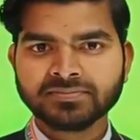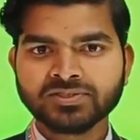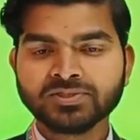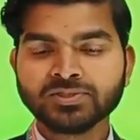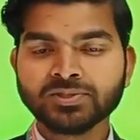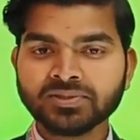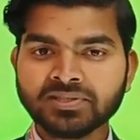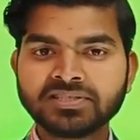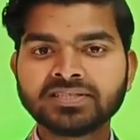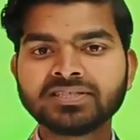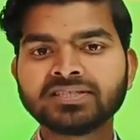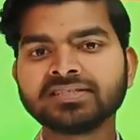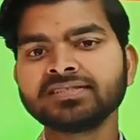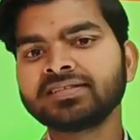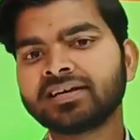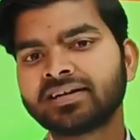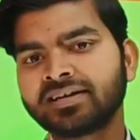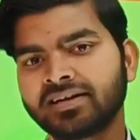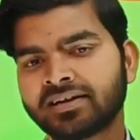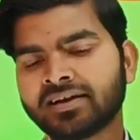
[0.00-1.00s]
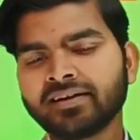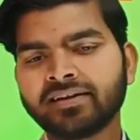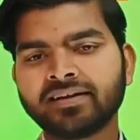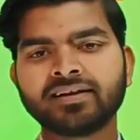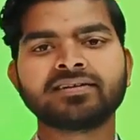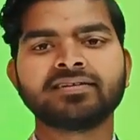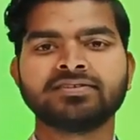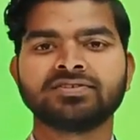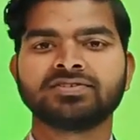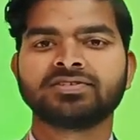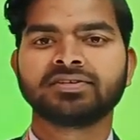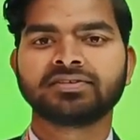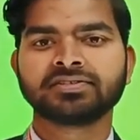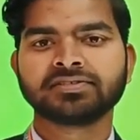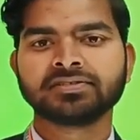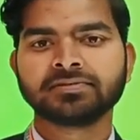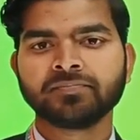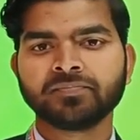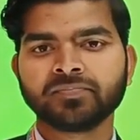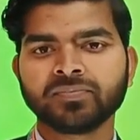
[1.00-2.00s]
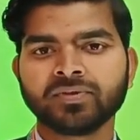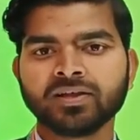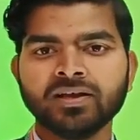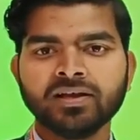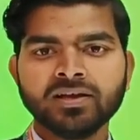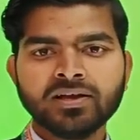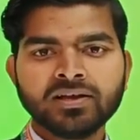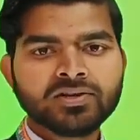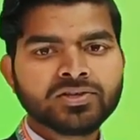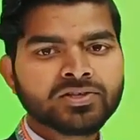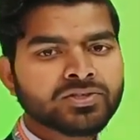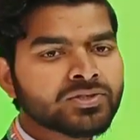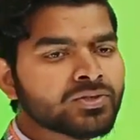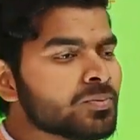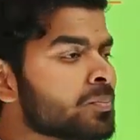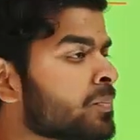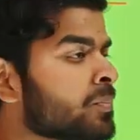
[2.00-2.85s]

So this is the correct answers. So